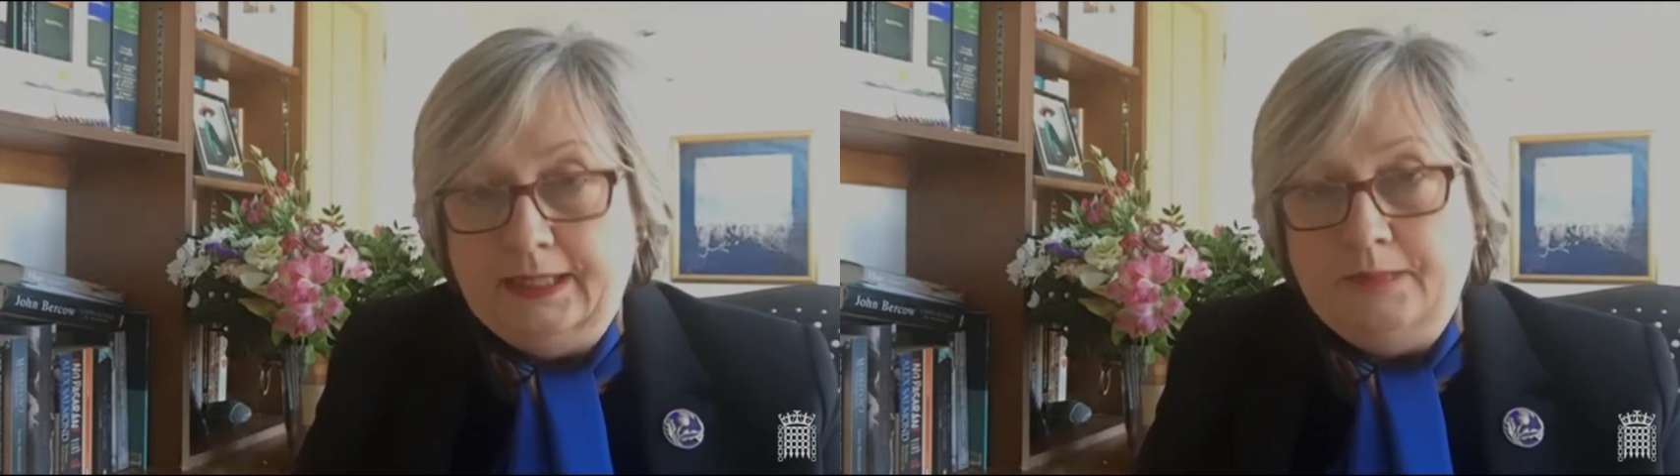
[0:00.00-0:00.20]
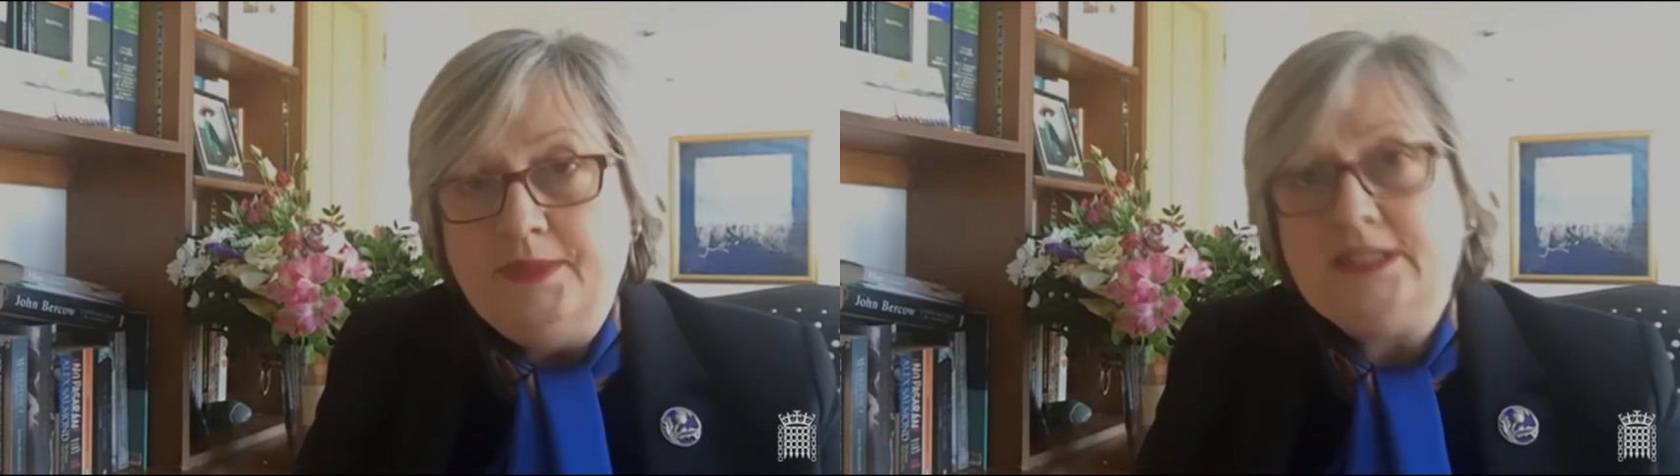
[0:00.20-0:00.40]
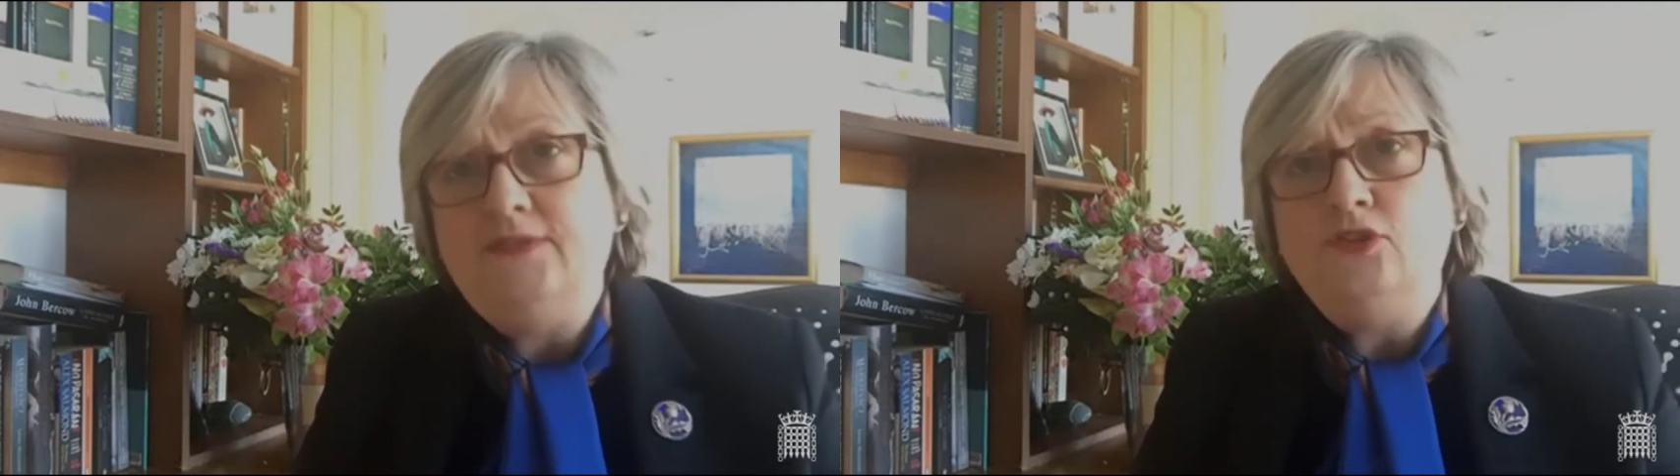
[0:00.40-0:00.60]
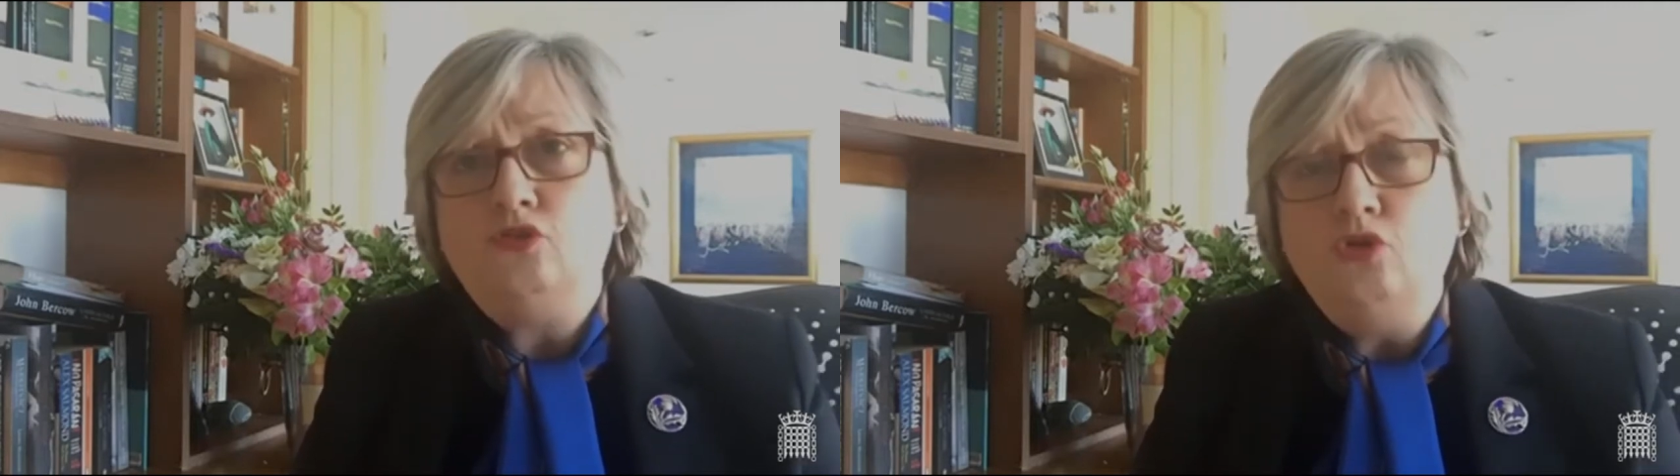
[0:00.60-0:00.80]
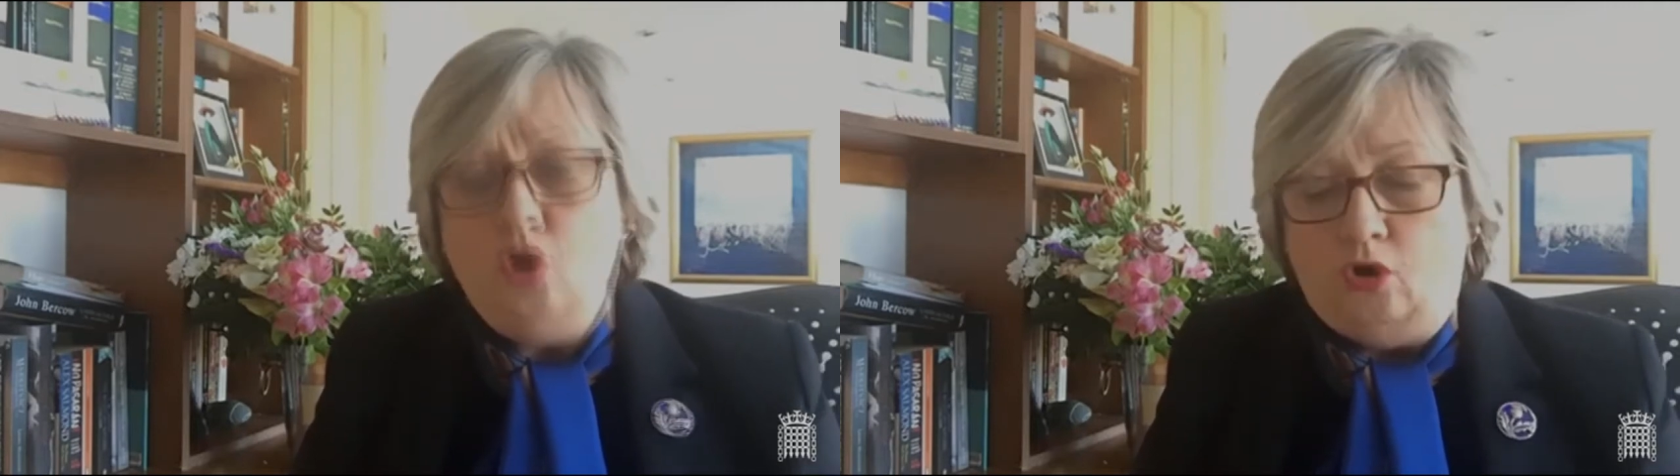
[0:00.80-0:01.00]
But if it's
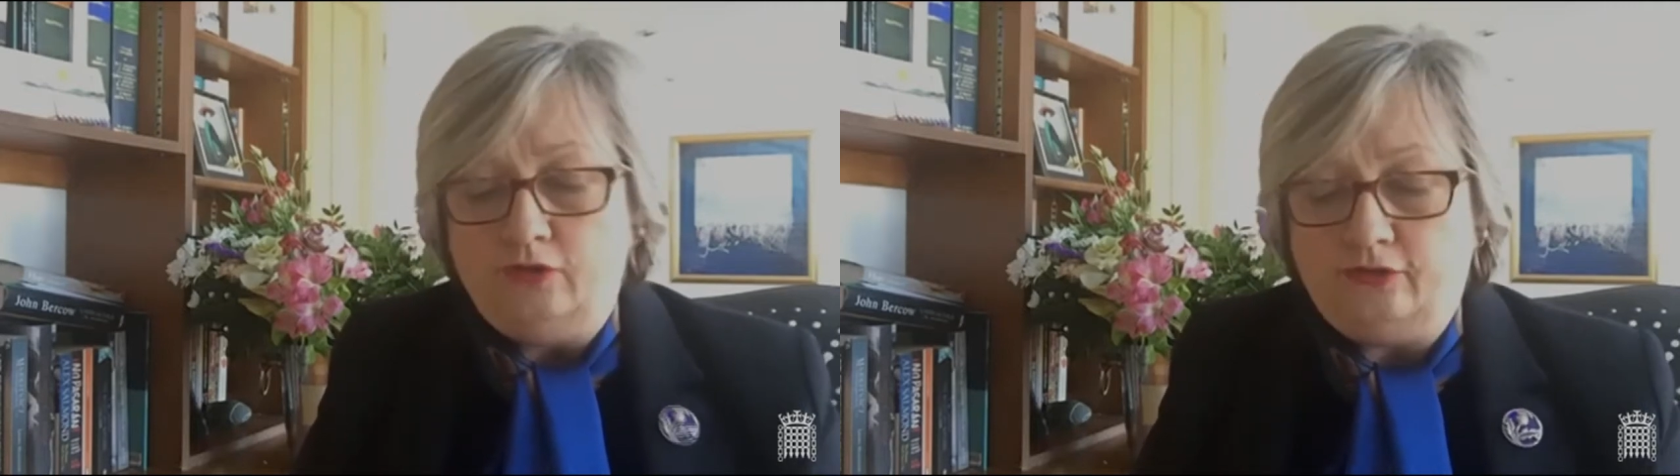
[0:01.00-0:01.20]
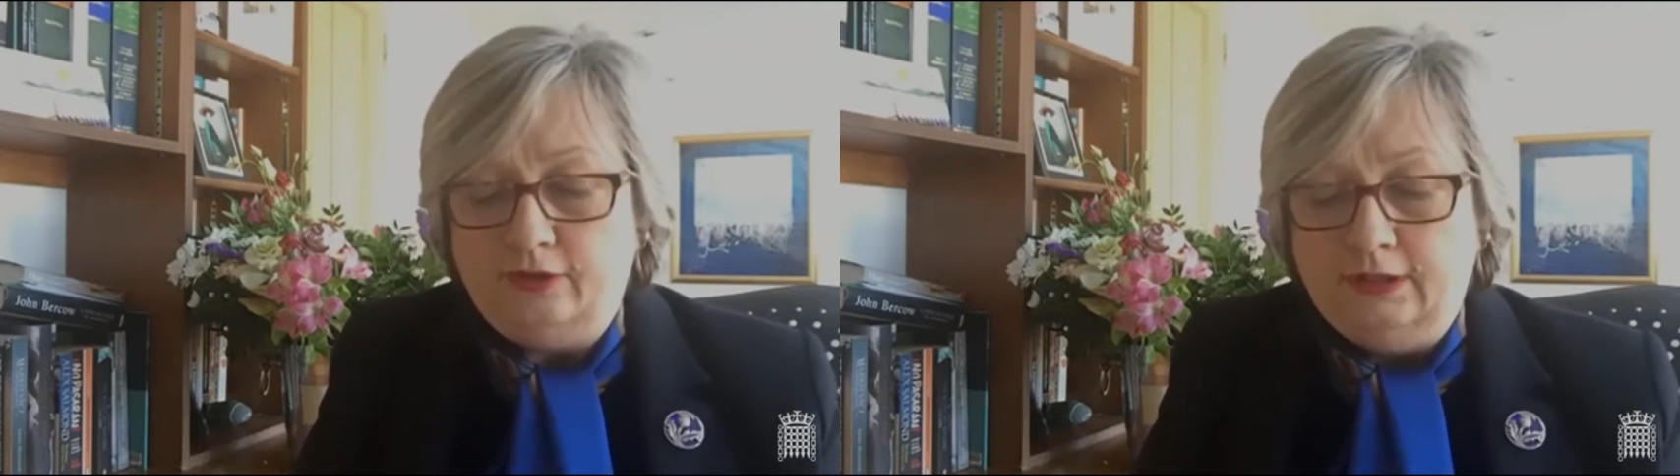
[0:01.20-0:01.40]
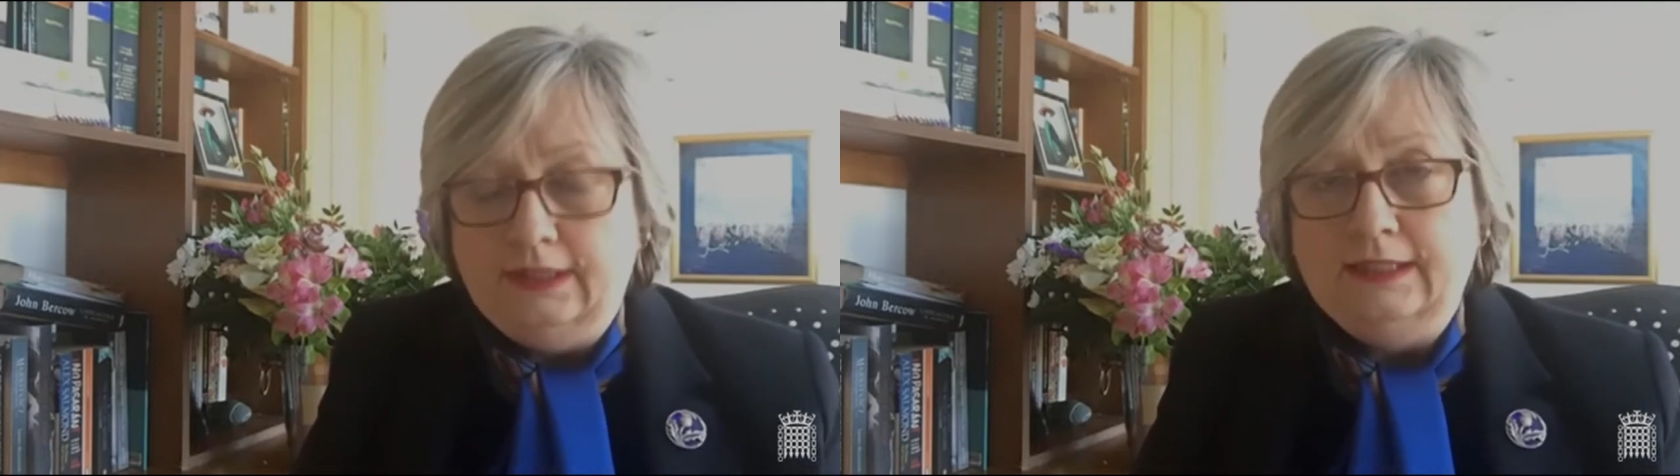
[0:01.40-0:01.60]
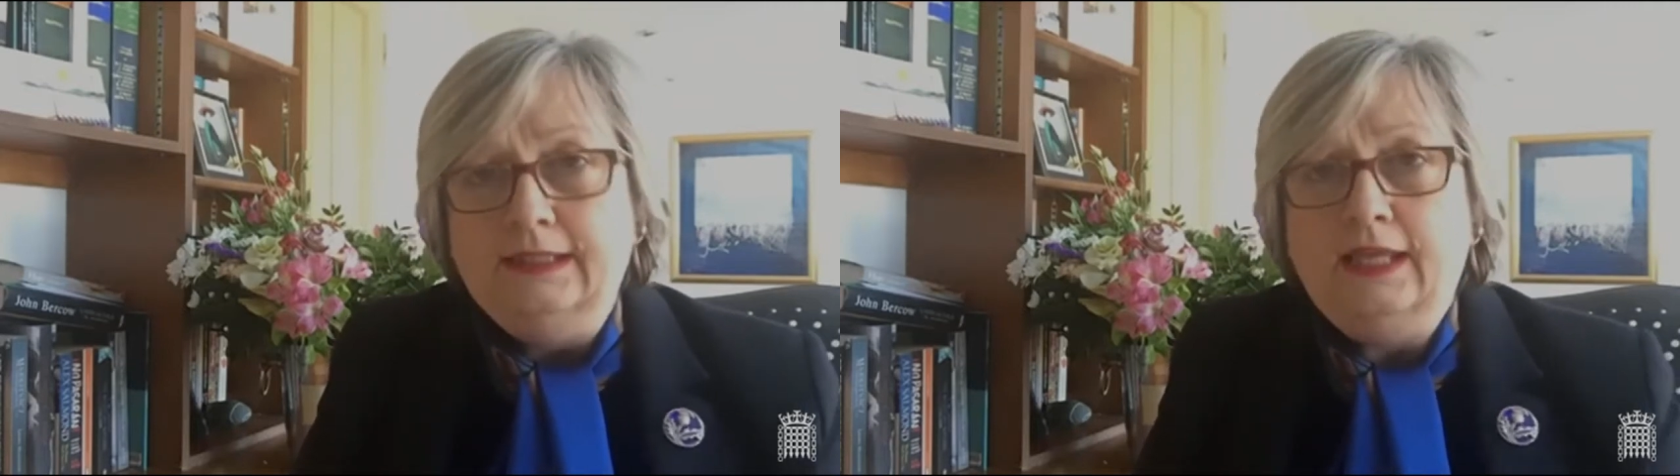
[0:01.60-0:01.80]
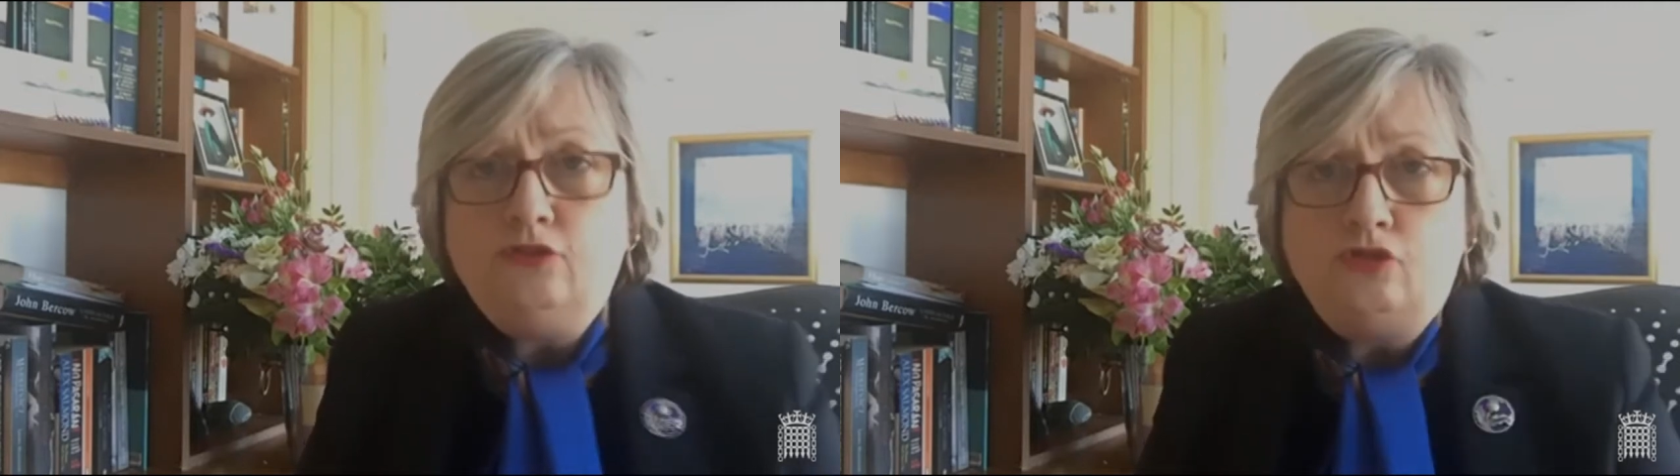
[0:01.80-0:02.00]
not, let's